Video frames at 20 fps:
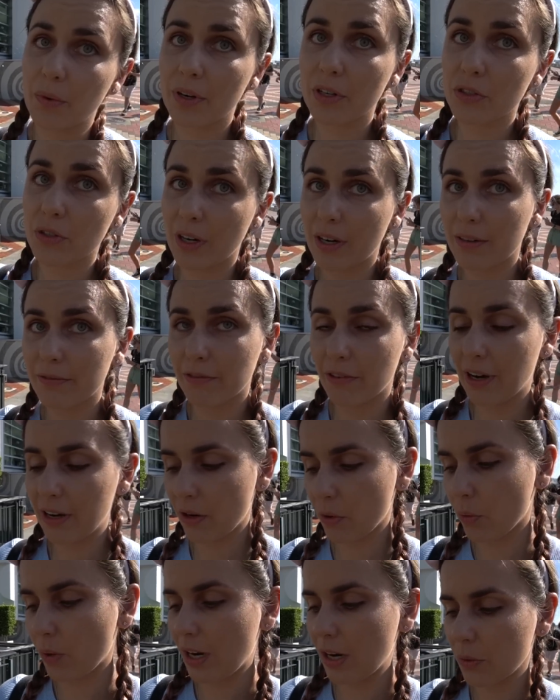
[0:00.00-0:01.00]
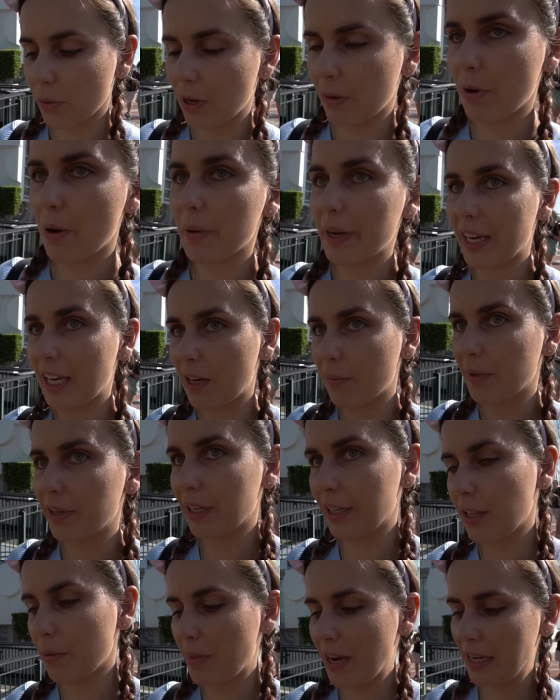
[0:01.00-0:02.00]
want to try and find a wild one while we're here,
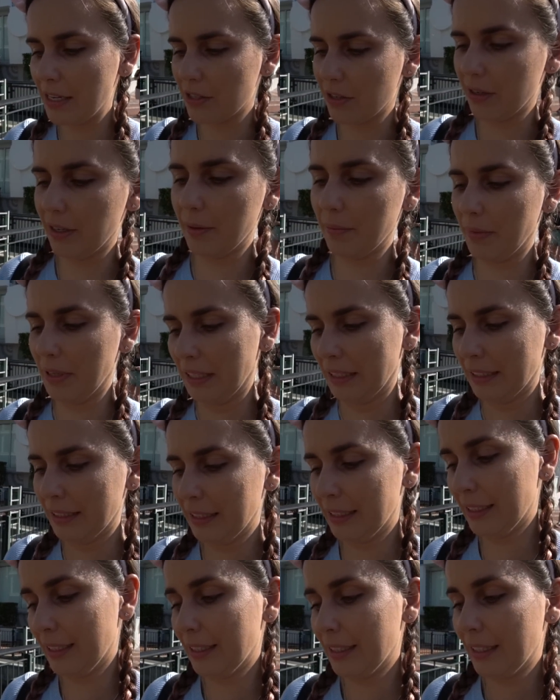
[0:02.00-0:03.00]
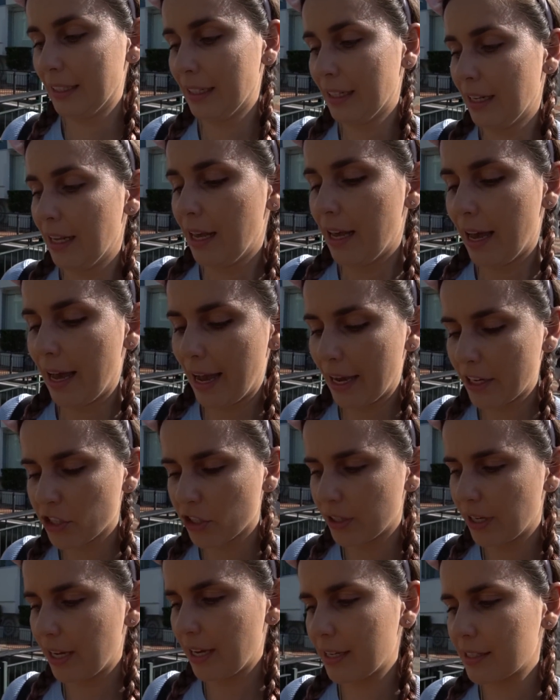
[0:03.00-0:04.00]
but in the meantime,
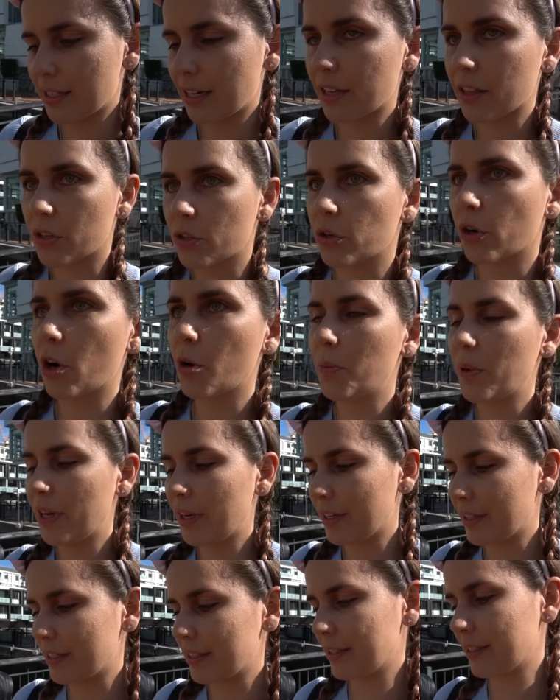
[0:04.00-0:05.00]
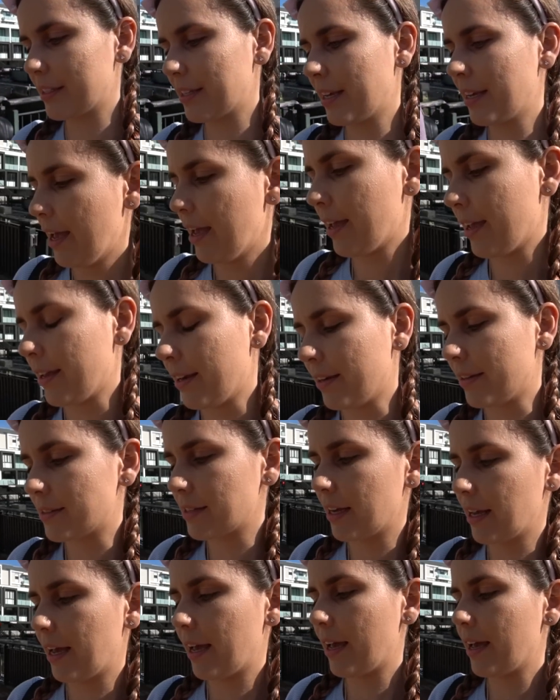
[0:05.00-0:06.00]
hatching eggs, another tropius,
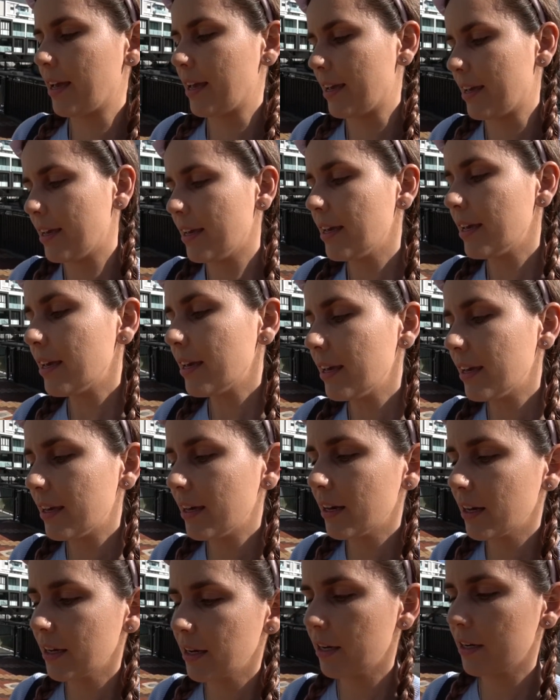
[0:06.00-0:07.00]
and a